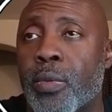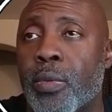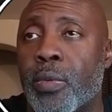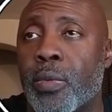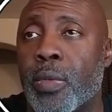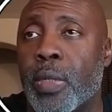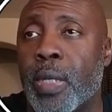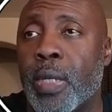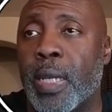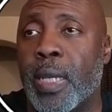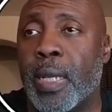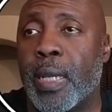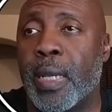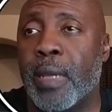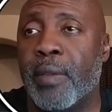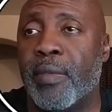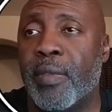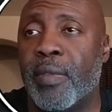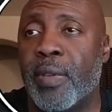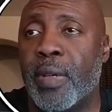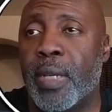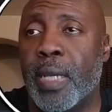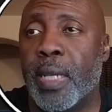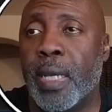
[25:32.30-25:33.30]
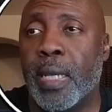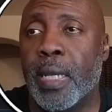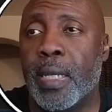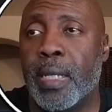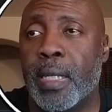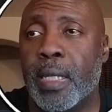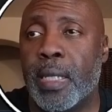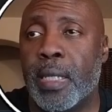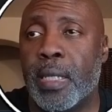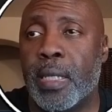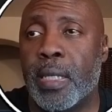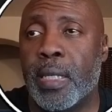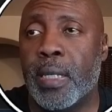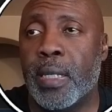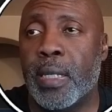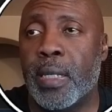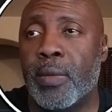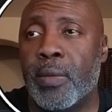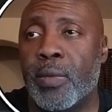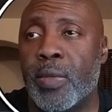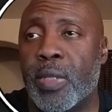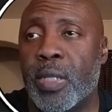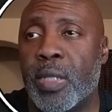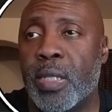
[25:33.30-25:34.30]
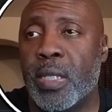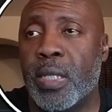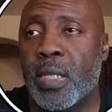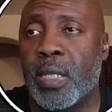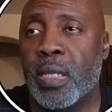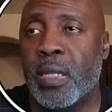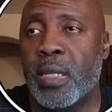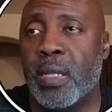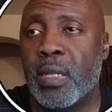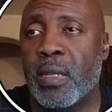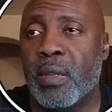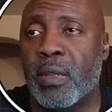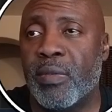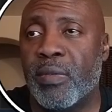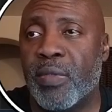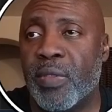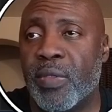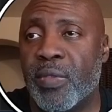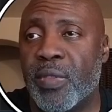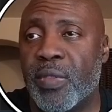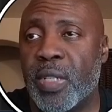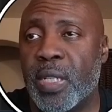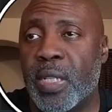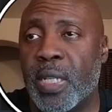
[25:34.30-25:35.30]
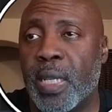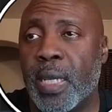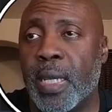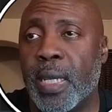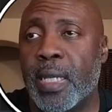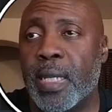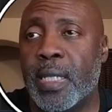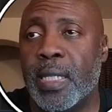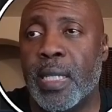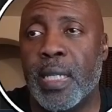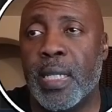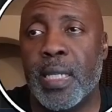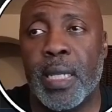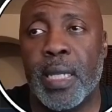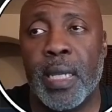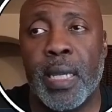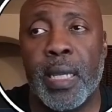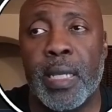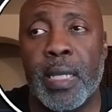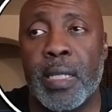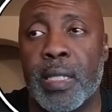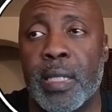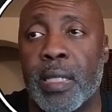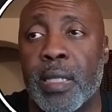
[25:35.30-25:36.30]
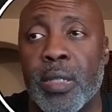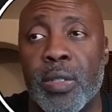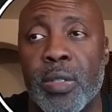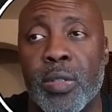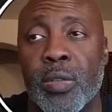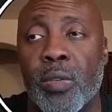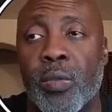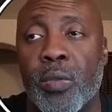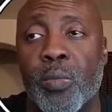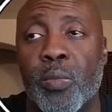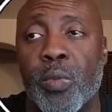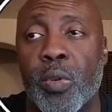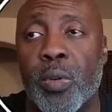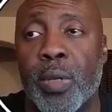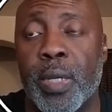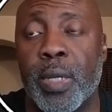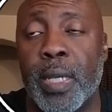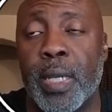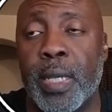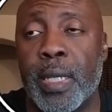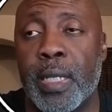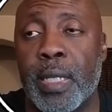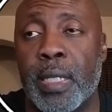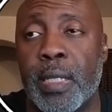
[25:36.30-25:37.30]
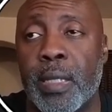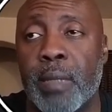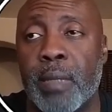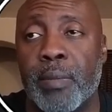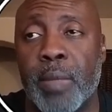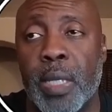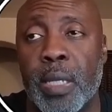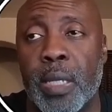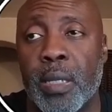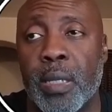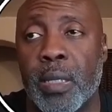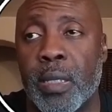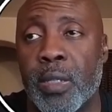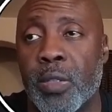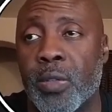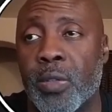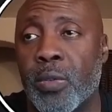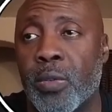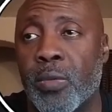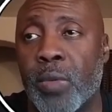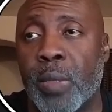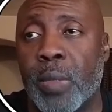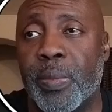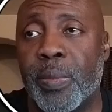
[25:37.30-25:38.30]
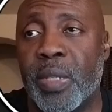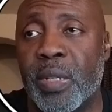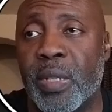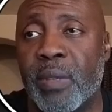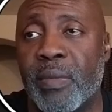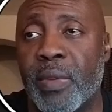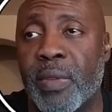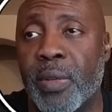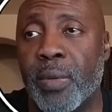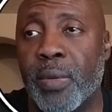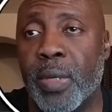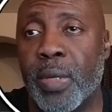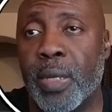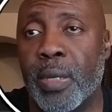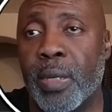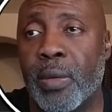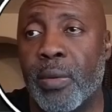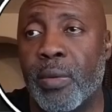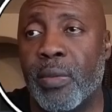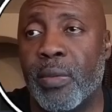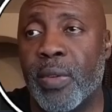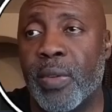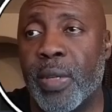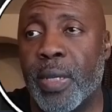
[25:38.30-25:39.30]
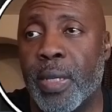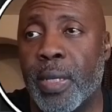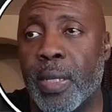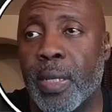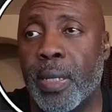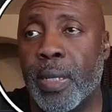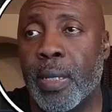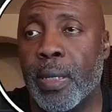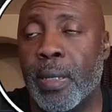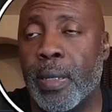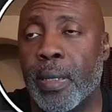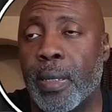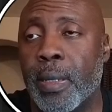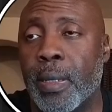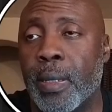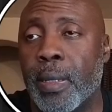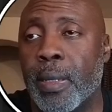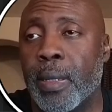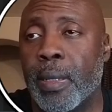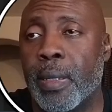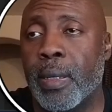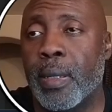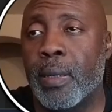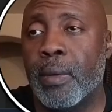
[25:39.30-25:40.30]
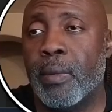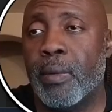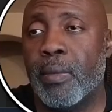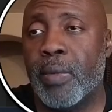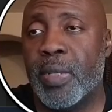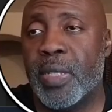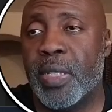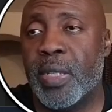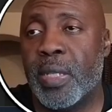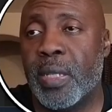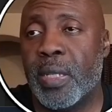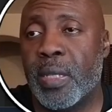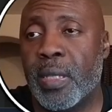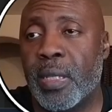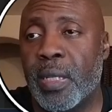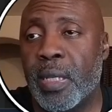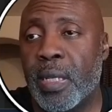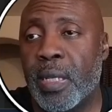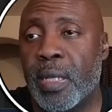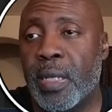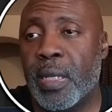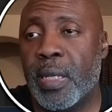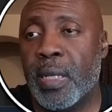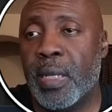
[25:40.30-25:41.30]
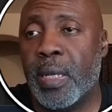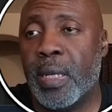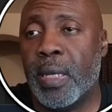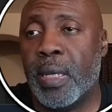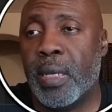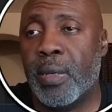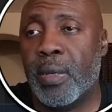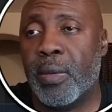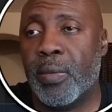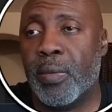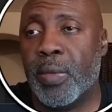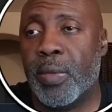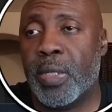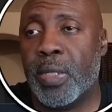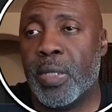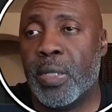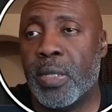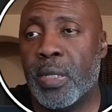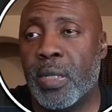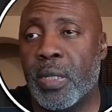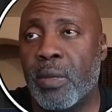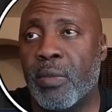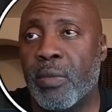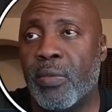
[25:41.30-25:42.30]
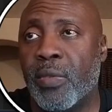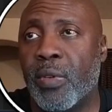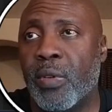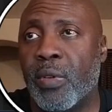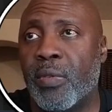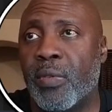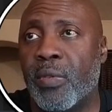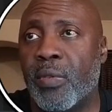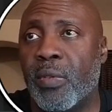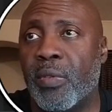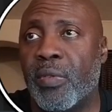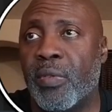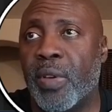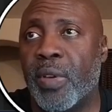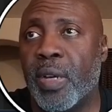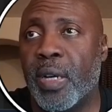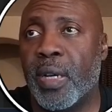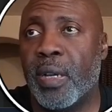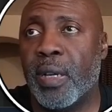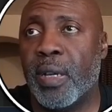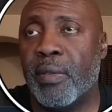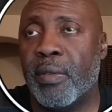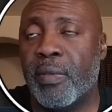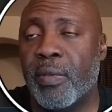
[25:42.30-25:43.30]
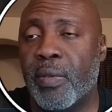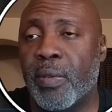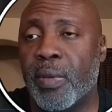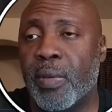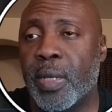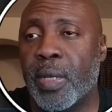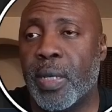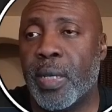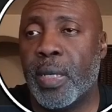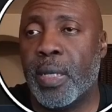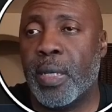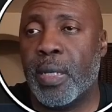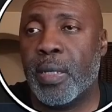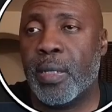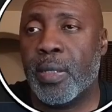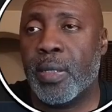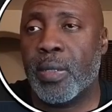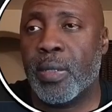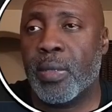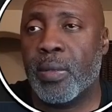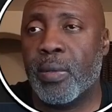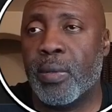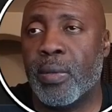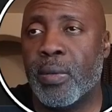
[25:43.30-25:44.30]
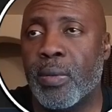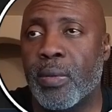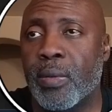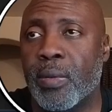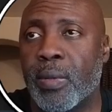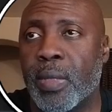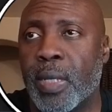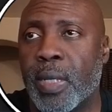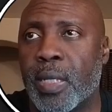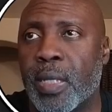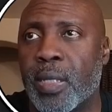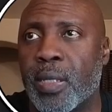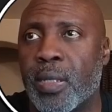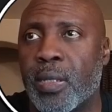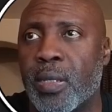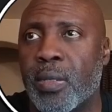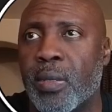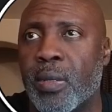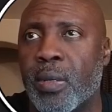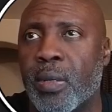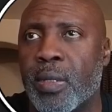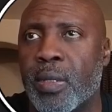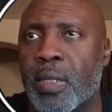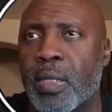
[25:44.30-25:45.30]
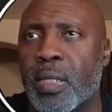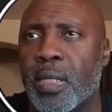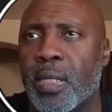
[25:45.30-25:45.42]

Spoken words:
11, and indeed we see 5888. There's no port 80, meaning there's no web server running over here. We see 389, we see 445. Okay, so that's dot